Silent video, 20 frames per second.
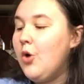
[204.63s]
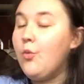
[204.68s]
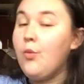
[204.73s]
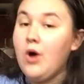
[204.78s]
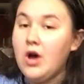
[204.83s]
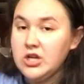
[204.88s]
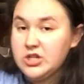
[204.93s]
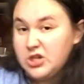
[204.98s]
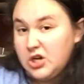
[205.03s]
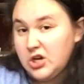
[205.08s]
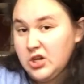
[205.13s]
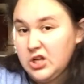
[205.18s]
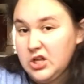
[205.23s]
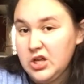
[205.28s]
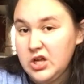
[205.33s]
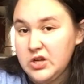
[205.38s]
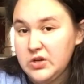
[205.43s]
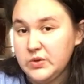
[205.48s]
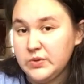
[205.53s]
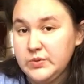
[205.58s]
wash our
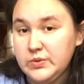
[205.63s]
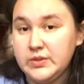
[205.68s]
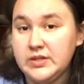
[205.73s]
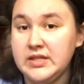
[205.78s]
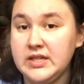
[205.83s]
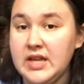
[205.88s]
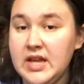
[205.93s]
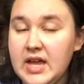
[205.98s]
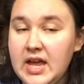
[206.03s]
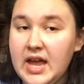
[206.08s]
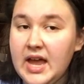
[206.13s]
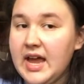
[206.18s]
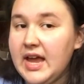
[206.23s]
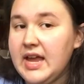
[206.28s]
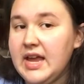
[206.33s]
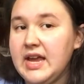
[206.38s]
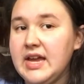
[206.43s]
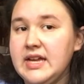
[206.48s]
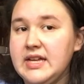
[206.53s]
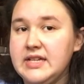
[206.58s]
clothes
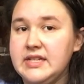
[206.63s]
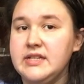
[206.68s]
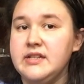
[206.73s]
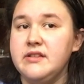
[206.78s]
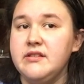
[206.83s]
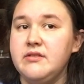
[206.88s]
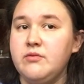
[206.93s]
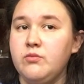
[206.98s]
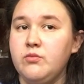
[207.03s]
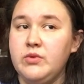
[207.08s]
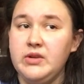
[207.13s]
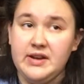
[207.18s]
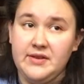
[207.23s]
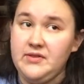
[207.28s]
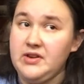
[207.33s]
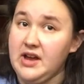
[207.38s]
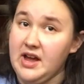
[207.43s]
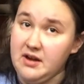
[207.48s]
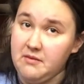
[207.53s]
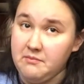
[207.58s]
and we
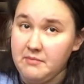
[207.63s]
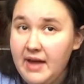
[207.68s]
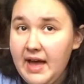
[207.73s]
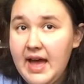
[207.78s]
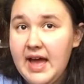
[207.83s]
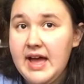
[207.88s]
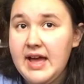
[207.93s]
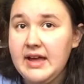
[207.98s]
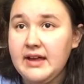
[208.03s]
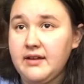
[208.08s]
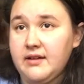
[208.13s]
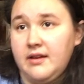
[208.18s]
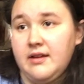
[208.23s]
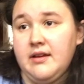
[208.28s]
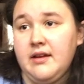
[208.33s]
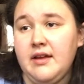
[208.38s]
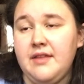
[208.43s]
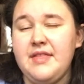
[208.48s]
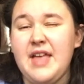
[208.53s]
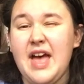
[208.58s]
never got them back
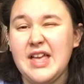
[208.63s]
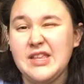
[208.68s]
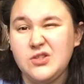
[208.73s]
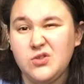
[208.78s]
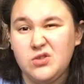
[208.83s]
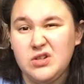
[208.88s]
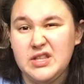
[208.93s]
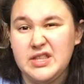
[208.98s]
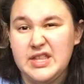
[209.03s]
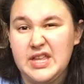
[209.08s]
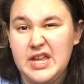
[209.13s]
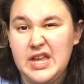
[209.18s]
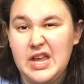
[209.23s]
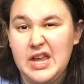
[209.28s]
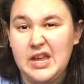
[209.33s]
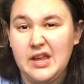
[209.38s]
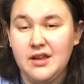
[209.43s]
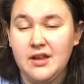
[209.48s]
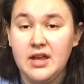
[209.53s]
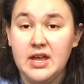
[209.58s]
and that sort of
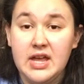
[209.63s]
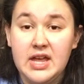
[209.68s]
thing.